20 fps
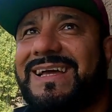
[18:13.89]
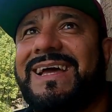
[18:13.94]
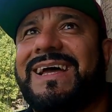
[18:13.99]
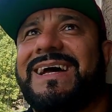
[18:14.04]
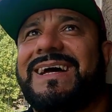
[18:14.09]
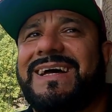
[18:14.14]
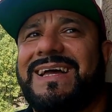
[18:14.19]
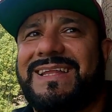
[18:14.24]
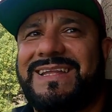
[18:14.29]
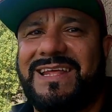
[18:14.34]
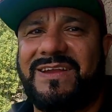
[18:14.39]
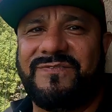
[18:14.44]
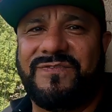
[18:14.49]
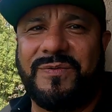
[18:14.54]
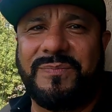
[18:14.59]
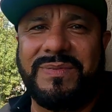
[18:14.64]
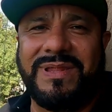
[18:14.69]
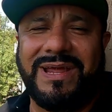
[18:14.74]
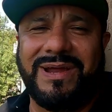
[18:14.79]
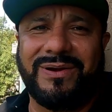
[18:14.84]
And then
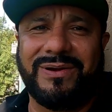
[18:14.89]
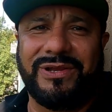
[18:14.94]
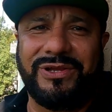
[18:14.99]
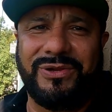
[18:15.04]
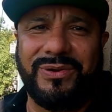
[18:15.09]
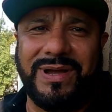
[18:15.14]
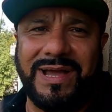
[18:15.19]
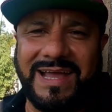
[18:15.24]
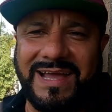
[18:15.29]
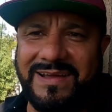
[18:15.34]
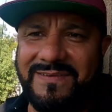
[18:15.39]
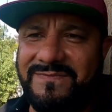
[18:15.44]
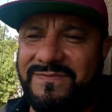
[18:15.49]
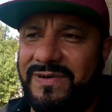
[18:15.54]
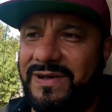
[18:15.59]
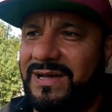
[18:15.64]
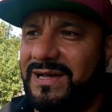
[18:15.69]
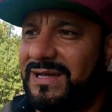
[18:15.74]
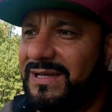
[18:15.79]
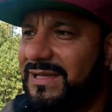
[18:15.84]
from there, you have
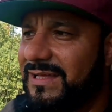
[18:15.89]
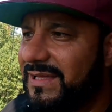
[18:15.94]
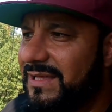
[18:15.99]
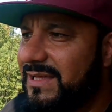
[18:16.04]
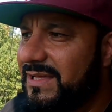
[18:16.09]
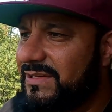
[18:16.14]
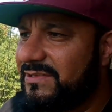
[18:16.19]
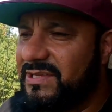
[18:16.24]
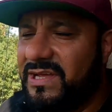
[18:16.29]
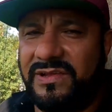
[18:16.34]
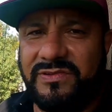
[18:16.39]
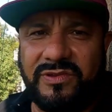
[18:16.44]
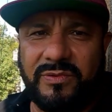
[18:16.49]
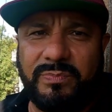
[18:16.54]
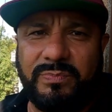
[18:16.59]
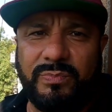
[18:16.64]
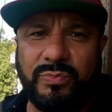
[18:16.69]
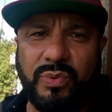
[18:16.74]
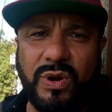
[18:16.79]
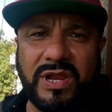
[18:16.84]
tons
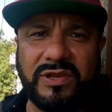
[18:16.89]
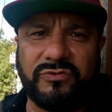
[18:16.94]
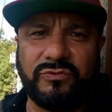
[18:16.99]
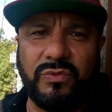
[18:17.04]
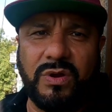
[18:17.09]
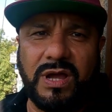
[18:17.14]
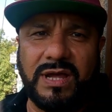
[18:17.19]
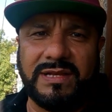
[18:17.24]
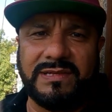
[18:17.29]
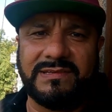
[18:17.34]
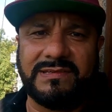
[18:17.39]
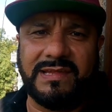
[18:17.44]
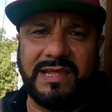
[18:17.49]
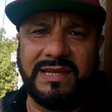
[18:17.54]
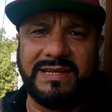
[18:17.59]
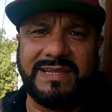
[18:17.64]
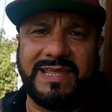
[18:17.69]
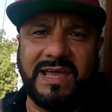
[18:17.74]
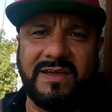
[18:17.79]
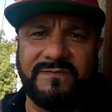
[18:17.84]
of restaurants
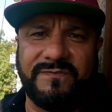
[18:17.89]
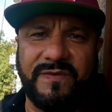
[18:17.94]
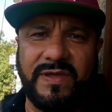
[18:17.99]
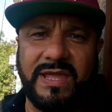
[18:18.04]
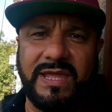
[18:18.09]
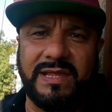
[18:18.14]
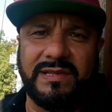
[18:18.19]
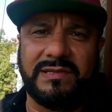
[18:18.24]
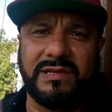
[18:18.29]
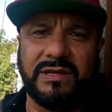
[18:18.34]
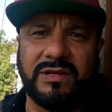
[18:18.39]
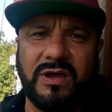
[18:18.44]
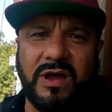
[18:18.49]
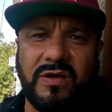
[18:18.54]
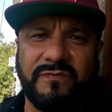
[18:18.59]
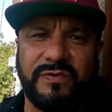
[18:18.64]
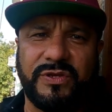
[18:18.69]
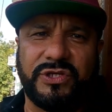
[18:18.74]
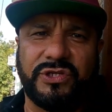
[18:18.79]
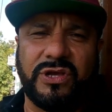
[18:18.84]
and cafes and
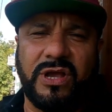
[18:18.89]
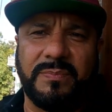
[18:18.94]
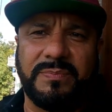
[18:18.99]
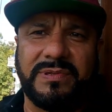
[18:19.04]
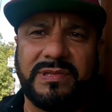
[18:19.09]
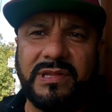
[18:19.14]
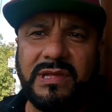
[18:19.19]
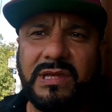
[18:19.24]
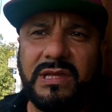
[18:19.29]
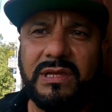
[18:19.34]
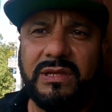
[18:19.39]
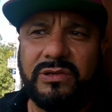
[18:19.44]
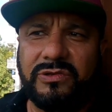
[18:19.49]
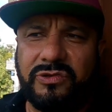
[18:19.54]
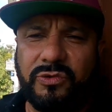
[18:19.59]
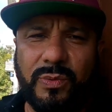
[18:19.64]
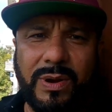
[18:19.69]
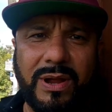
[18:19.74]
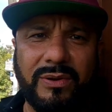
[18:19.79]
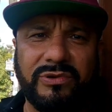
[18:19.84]
coffee shops
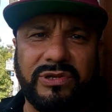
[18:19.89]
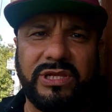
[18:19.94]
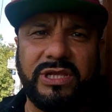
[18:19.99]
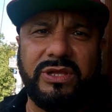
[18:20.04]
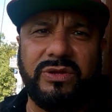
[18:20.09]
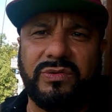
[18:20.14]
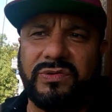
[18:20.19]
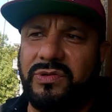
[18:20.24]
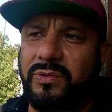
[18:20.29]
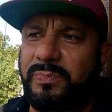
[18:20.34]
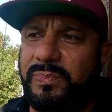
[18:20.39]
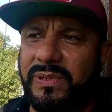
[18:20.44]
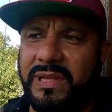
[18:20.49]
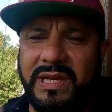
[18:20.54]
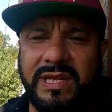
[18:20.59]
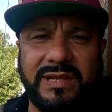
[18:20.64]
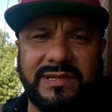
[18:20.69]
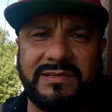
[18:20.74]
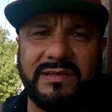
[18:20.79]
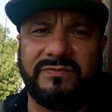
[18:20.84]
surrounding you. So
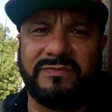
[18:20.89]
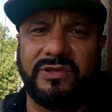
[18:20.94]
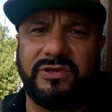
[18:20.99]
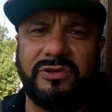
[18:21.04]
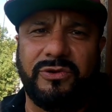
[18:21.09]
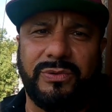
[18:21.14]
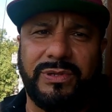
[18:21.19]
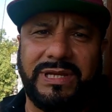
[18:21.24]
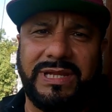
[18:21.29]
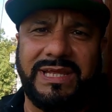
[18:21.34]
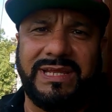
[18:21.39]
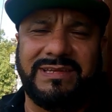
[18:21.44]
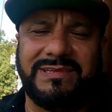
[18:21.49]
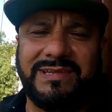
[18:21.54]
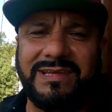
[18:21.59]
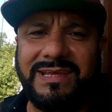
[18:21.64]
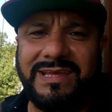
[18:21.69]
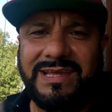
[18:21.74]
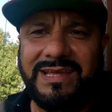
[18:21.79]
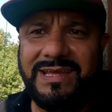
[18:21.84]
plenty of stuff to do and
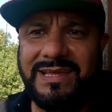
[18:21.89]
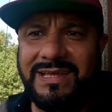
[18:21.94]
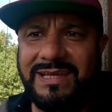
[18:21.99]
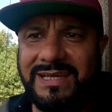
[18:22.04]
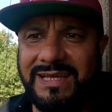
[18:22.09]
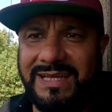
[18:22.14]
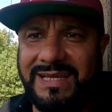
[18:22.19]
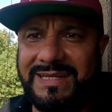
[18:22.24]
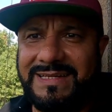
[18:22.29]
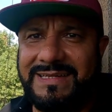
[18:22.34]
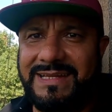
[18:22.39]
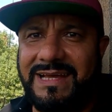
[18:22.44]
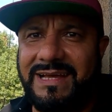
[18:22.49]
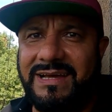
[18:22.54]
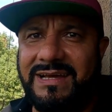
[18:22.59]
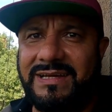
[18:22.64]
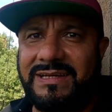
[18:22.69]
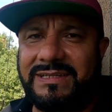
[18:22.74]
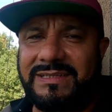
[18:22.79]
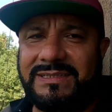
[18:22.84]
eat. And
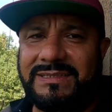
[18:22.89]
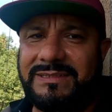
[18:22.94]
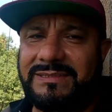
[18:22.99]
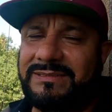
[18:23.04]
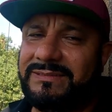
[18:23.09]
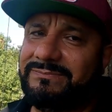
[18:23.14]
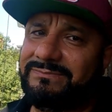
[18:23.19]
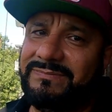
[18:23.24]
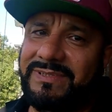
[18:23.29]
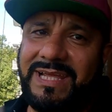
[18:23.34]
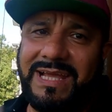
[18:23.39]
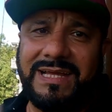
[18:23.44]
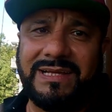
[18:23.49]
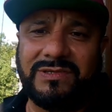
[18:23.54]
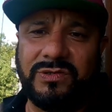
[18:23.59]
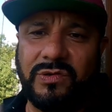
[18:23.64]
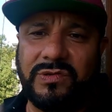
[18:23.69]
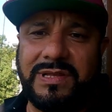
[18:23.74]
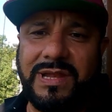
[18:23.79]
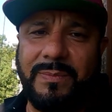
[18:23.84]

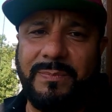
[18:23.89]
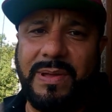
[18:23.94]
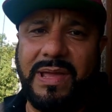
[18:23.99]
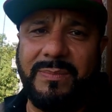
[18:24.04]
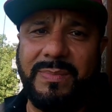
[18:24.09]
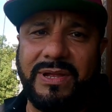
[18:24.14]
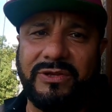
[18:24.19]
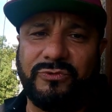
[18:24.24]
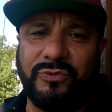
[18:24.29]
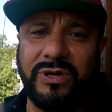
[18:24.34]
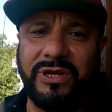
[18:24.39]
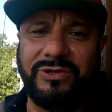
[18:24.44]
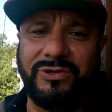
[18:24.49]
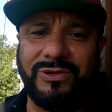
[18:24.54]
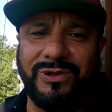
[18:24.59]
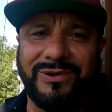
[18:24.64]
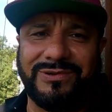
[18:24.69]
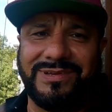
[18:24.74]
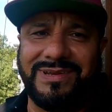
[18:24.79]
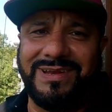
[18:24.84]
yeah, so it's not bad, man.
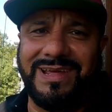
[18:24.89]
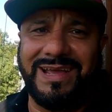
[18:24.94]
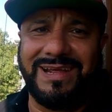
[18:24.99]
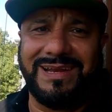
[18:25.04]
$22 a